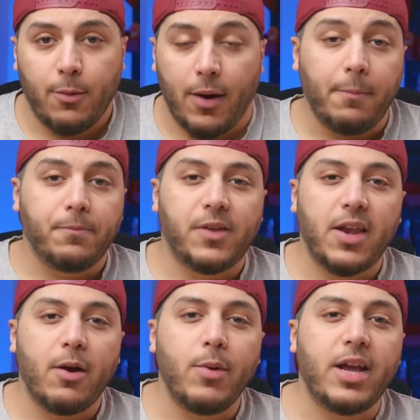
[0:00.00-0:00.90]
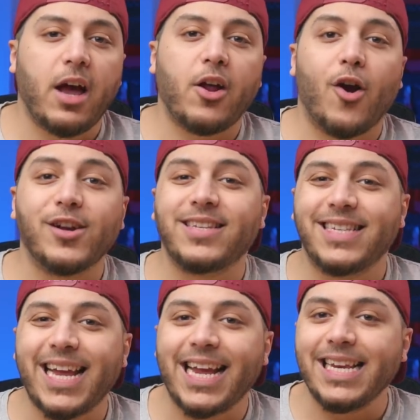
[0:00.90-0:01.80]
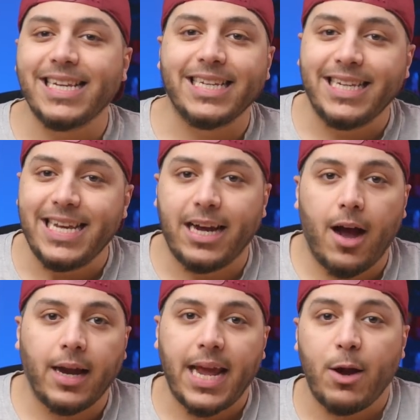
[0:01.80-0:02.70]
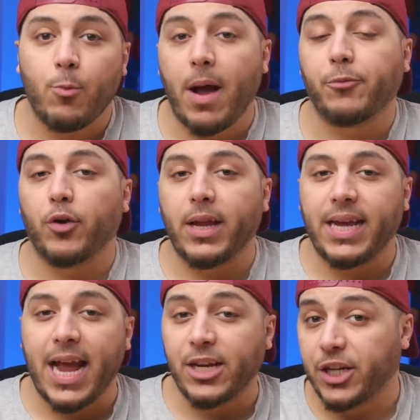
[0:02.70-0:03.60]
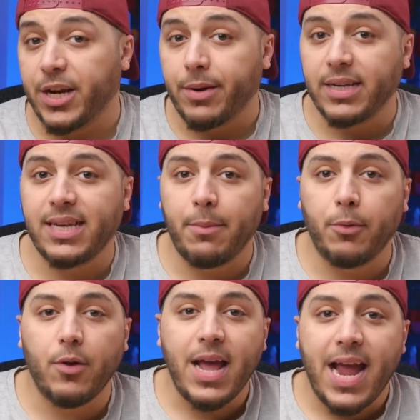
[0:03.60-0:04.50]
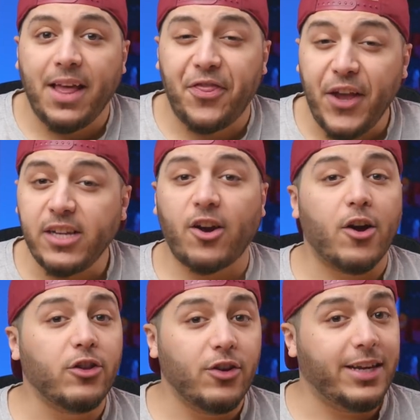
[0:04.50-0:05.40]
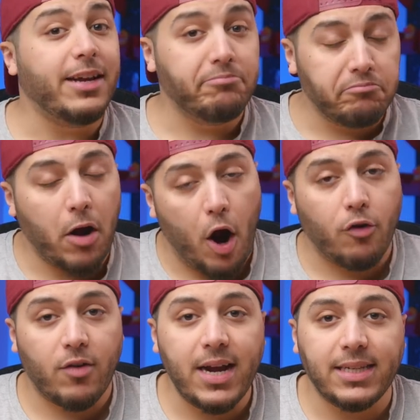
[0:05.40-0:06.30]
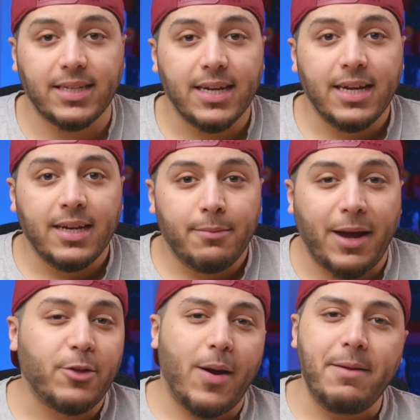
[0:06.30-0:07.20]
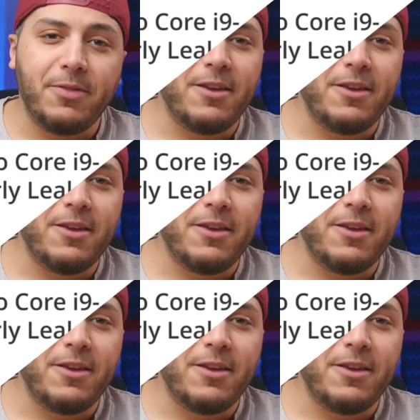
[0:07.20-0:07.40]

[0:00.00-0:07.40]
Well, today we got our second leak on a Raptor Lake engineering sample, and things are looking all right. By the way,